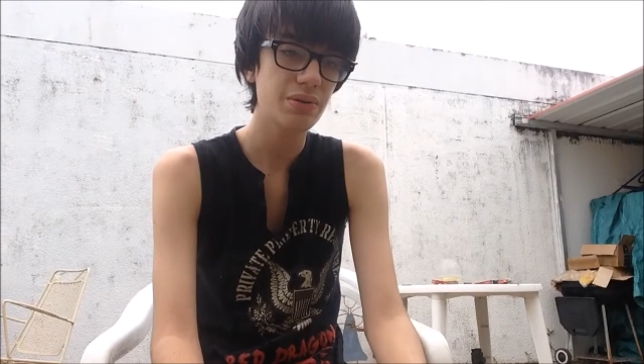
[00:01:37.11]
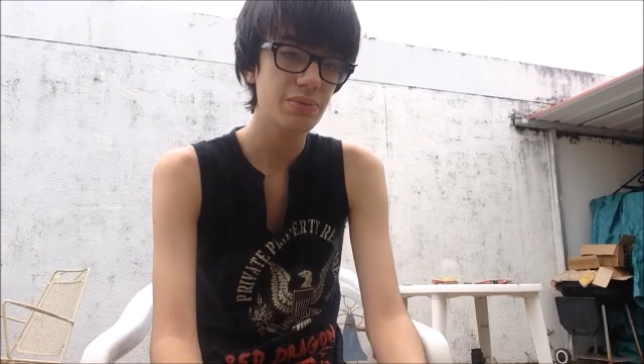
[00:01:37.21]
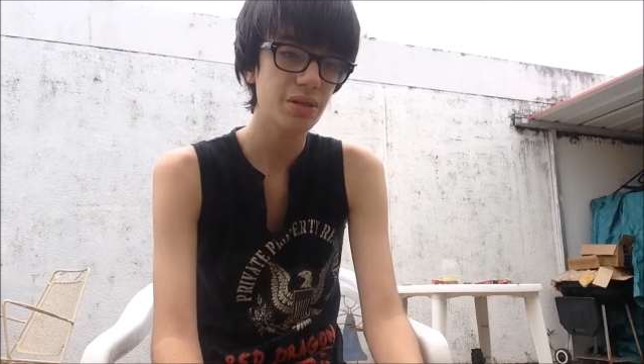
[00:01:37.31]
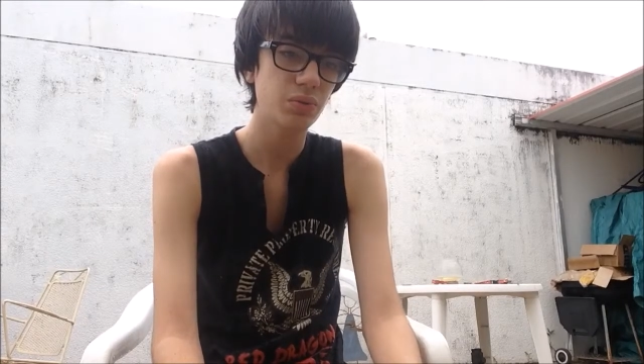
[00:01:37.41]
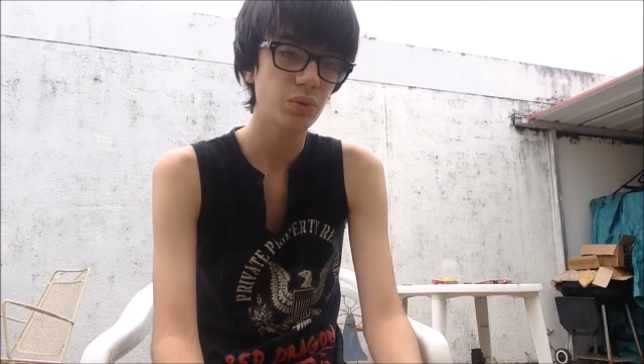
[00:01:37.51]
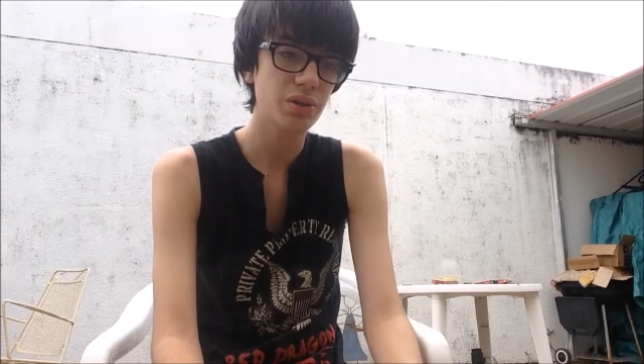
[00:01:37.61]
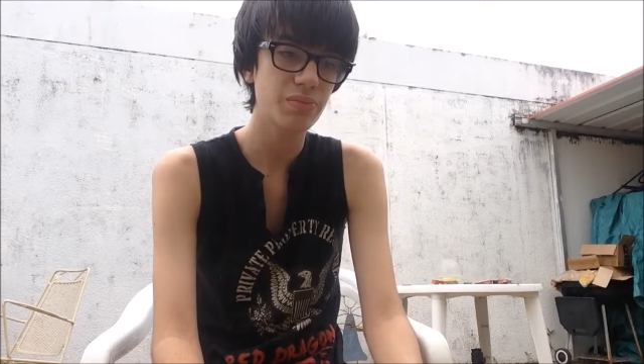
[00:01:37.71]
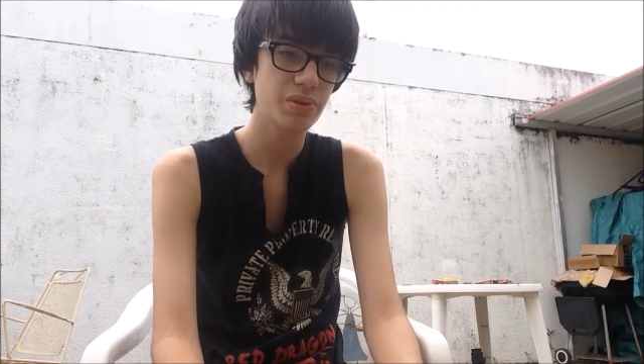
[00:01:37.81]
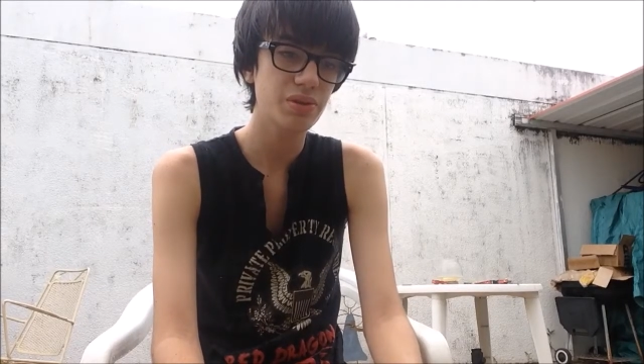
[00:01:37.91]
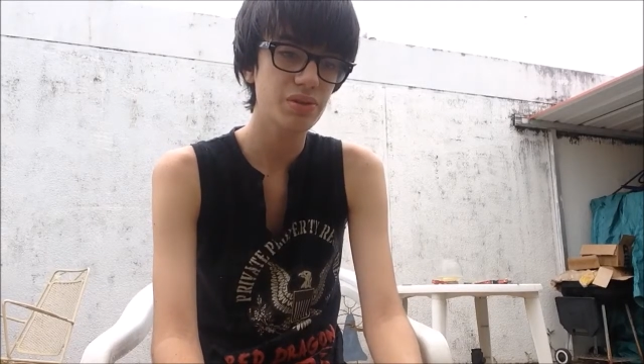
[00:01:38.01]
we meet One
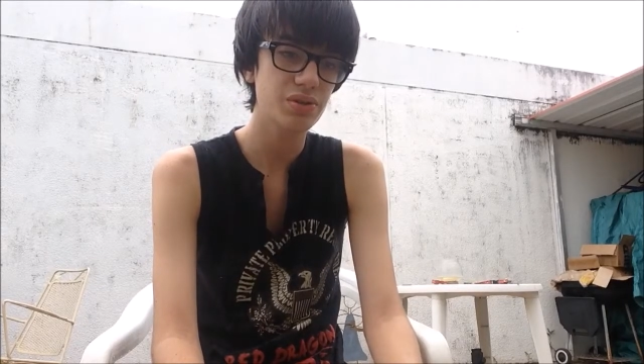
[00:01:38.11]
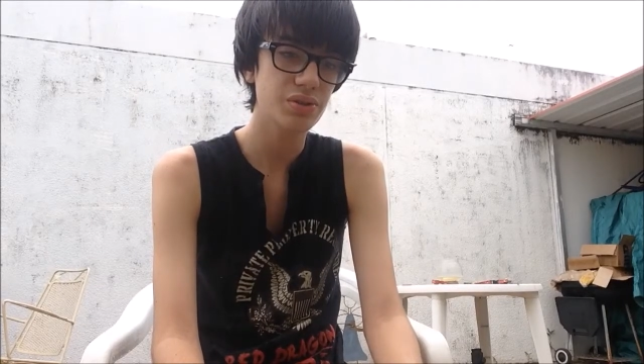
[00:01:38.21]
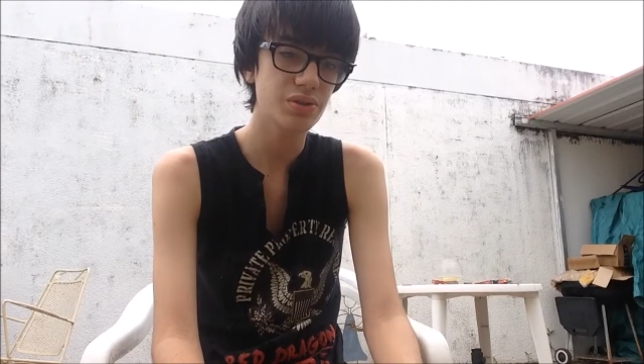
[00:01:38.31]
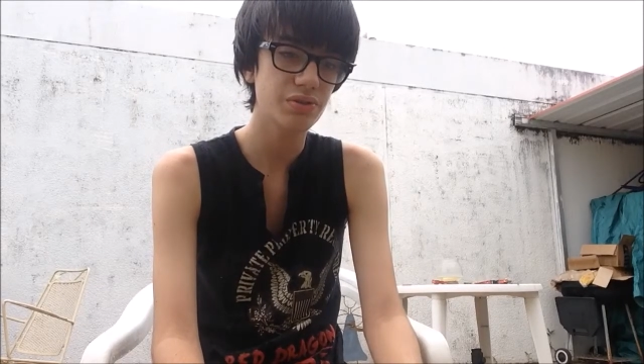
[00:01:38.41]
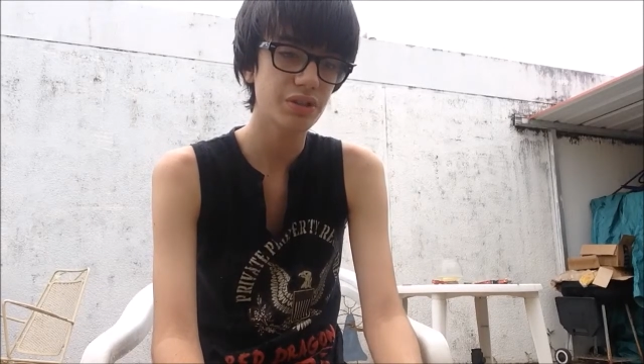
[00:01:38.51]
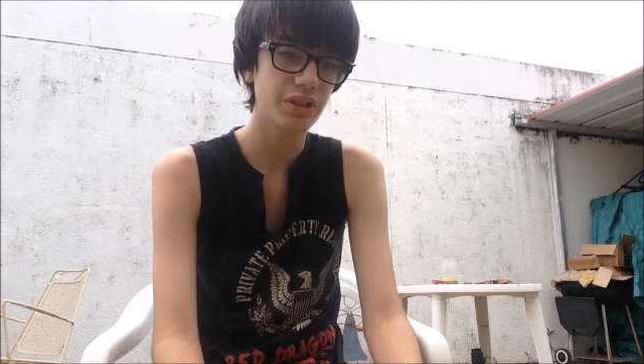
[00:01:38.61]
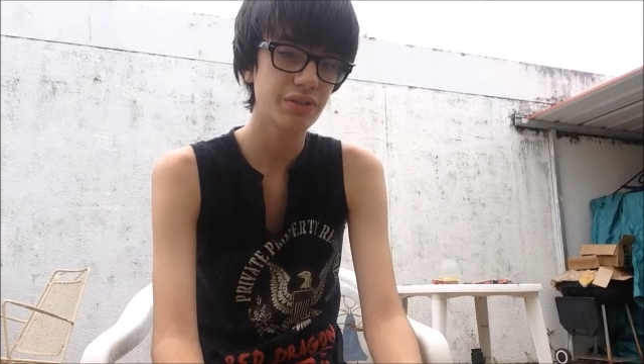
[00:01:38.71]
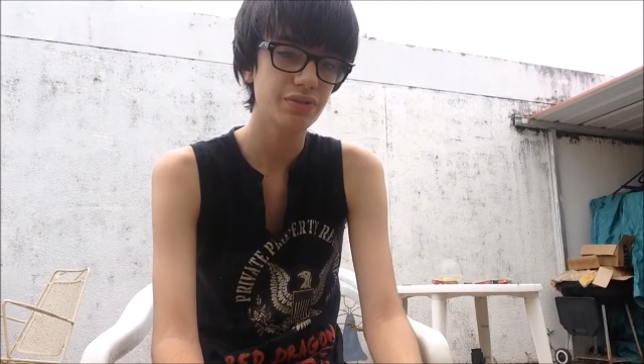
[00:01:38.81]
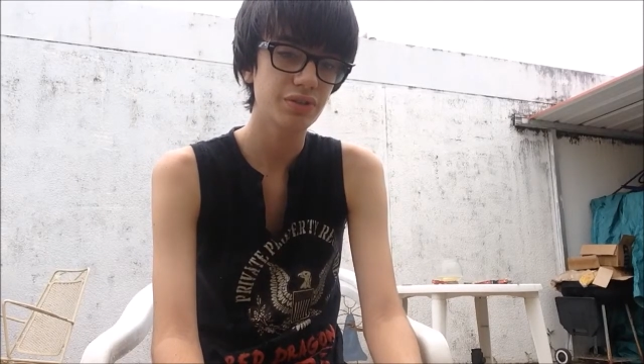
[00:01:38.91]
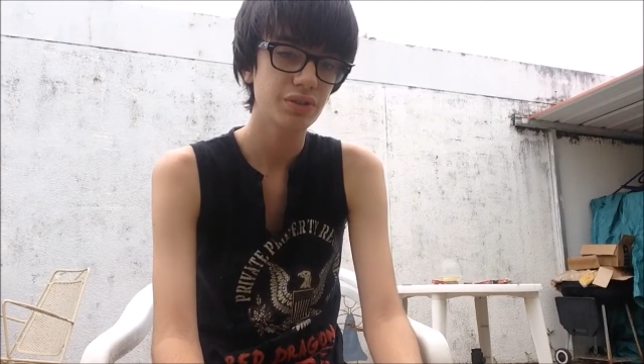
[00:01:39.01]
Mute 005,